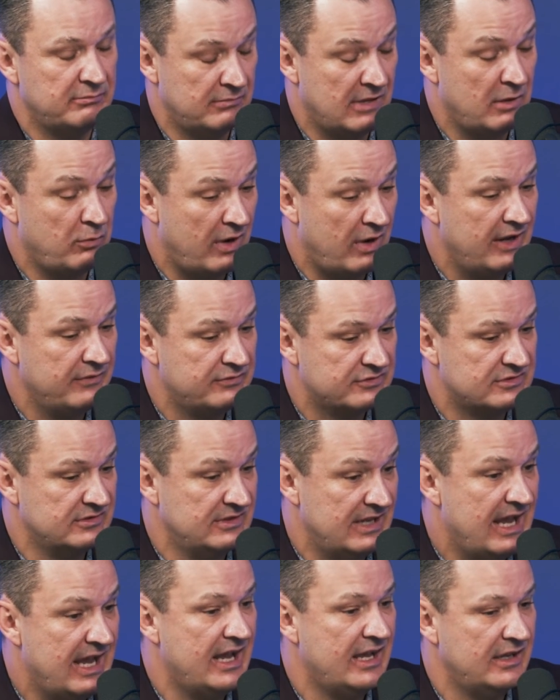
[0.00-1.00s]
wife's
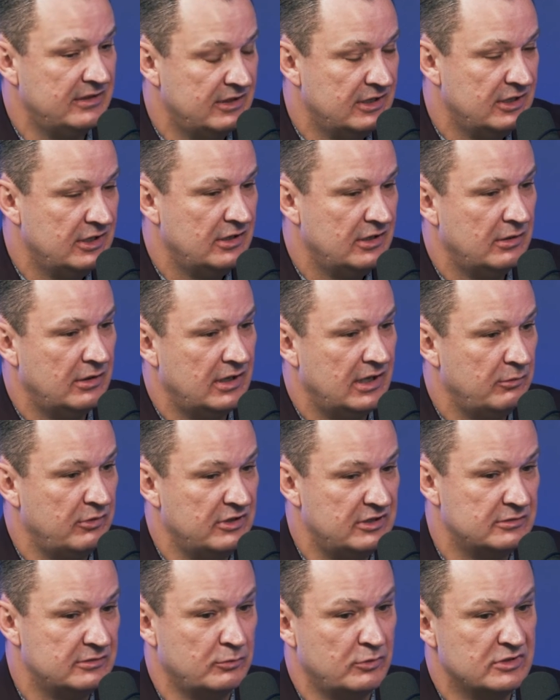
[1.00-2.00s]
dad
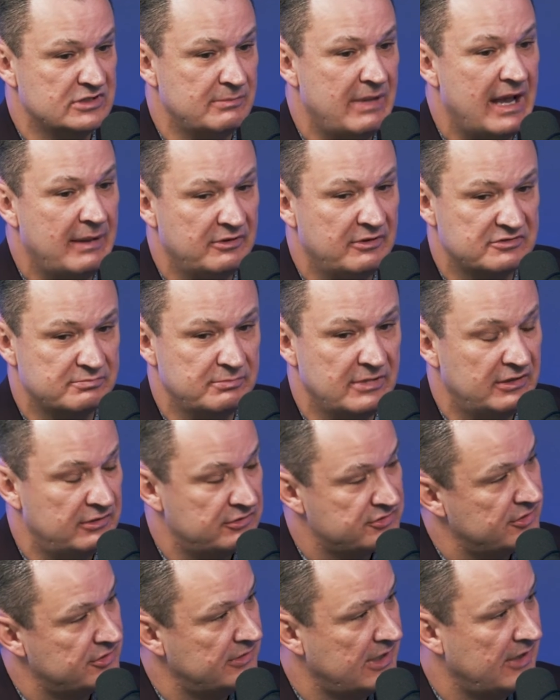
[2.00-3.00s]
was a Baptist
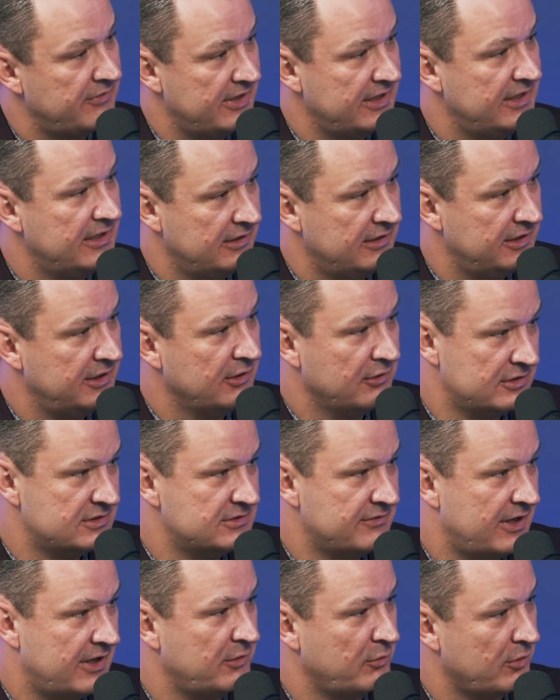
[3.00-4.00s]
minister, and I think he'd have killed us
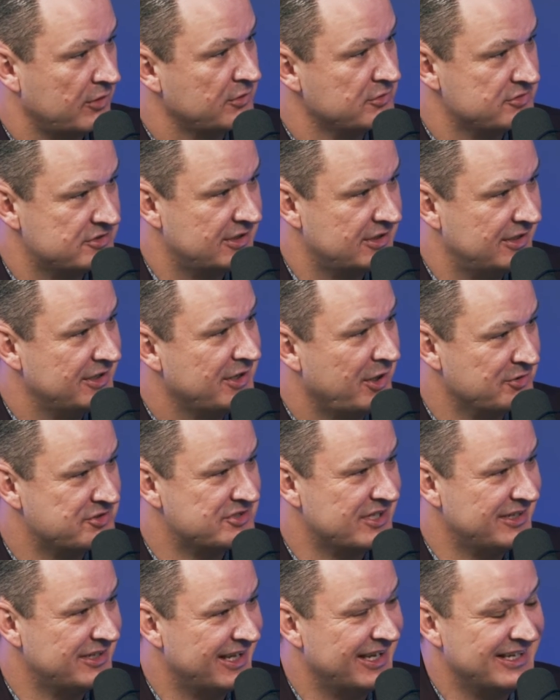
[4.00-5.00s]
if I'd have worked on
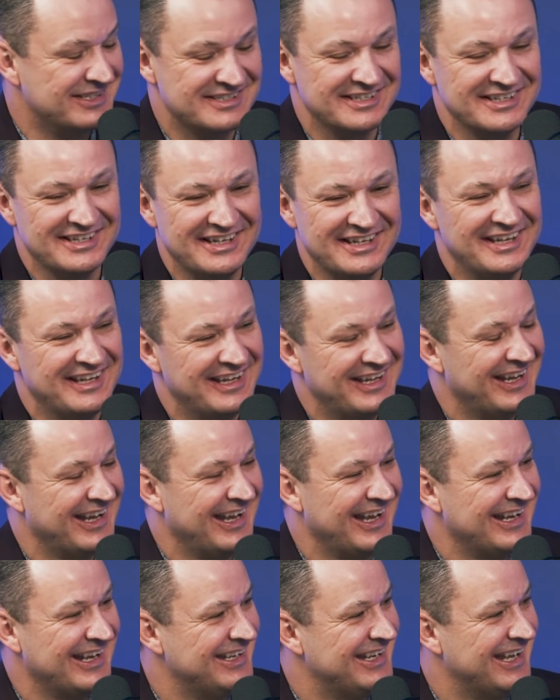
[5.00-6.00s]
Sundays.
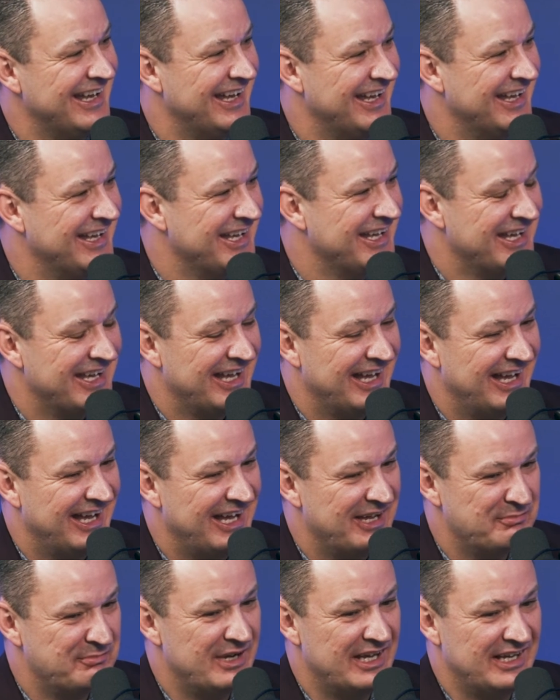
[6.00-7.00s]
And so
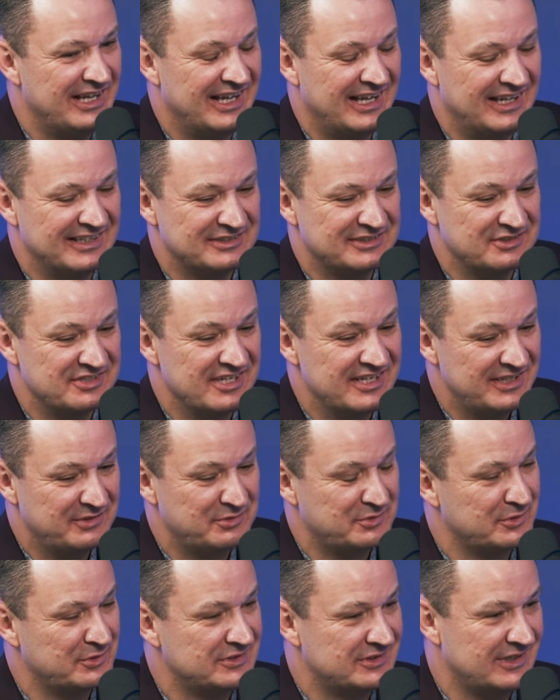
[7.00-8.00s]

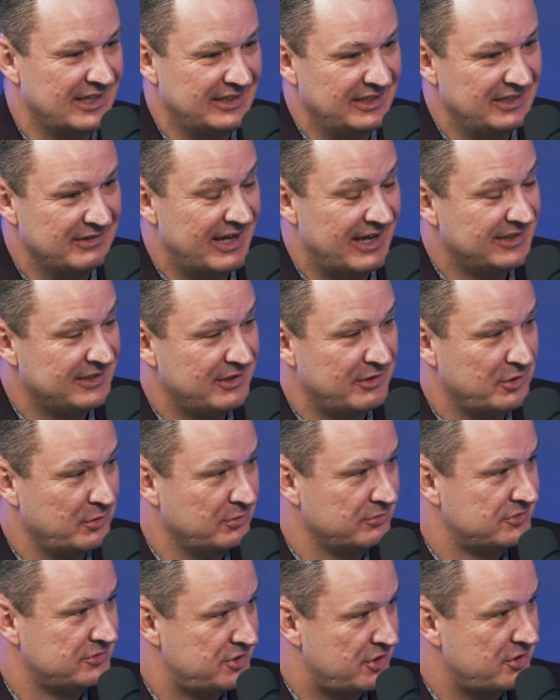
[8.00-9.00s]
Sundays was, I'd go
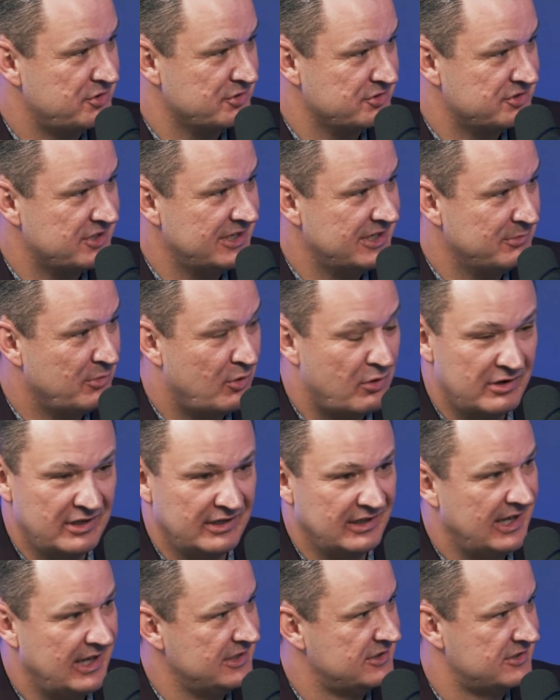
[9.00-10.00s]
to church on Sunday
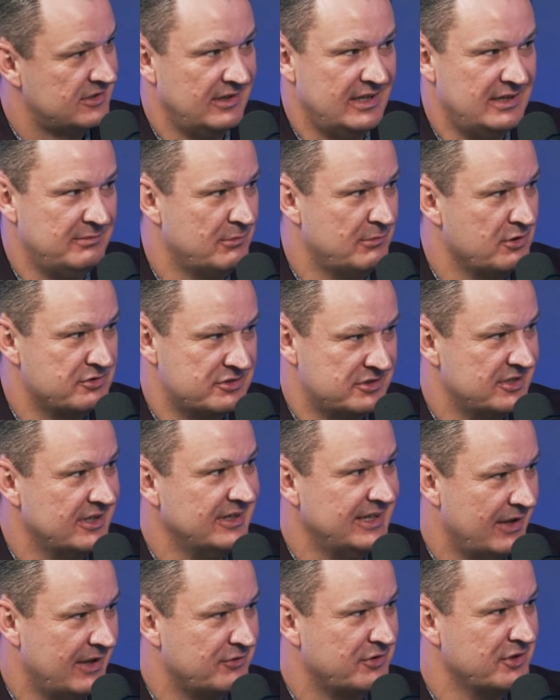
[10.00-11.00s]
morning and I'd sleep most of
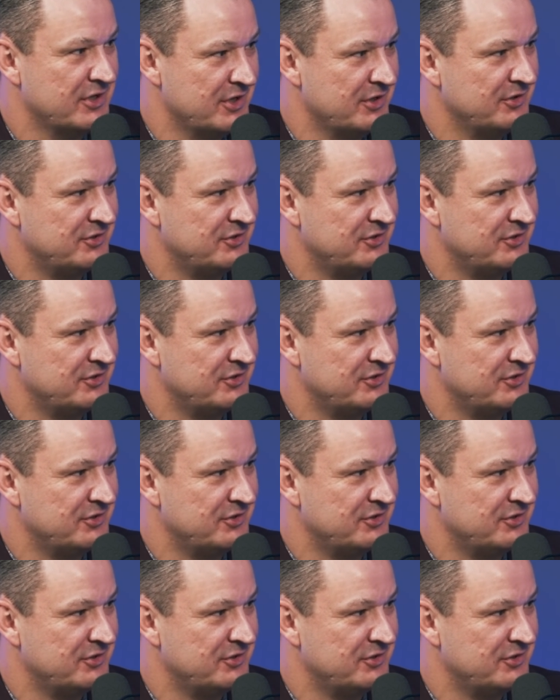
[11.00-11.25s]
Sunday afternoon.